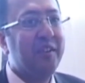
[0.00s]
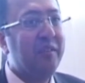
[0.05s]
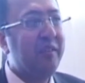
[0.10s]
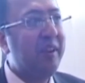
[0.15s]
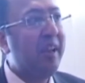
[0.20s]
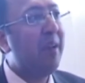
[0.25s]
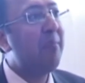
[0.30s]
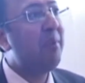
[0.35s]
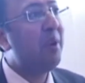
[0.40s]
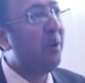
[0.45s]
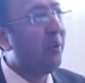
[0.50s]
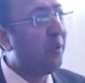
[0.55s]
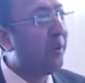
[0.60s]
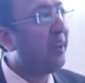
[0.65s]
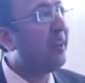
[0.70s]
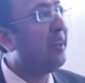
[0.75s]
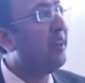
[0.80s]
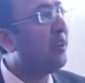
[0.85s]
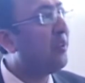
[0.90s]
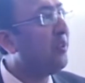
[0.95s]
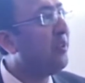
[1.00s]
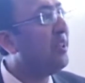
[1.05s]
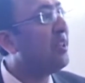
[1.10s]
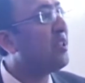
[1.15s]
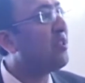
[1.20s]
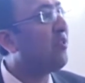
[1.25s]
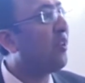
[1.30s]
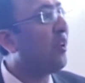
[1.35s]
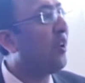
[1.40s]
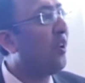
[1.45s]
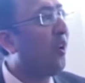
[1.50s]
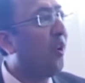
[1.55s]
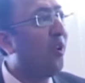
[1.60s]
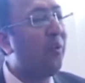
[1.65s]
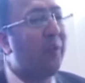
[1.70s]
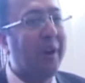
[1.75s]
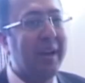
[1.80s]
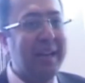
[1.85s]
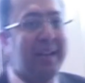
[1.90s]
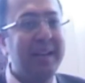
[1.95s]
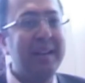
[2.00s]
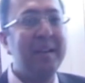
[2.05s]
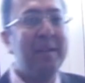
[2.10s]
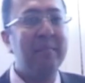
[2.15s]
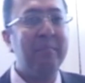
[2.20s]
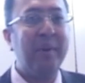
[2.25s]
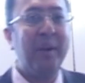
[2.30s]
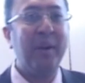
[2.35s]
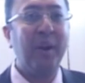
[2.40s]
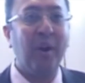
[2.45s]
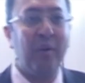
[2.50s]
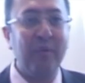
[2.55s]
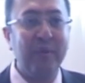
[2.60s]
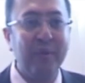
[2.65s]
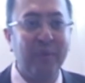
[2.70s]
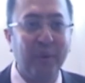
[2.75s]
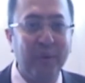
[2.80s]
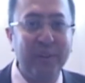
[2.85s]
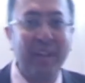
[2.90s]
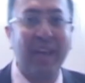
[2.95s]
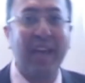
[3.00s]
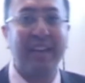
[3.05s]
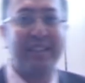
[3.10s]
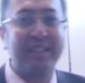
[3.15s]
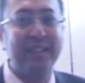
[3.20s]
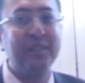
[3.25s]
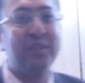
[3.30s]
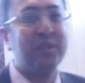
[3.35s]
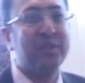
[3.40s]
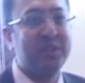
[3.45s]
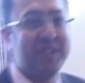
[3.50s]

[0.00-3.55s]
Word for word: We have been looking into East for a long while, but now we want the action to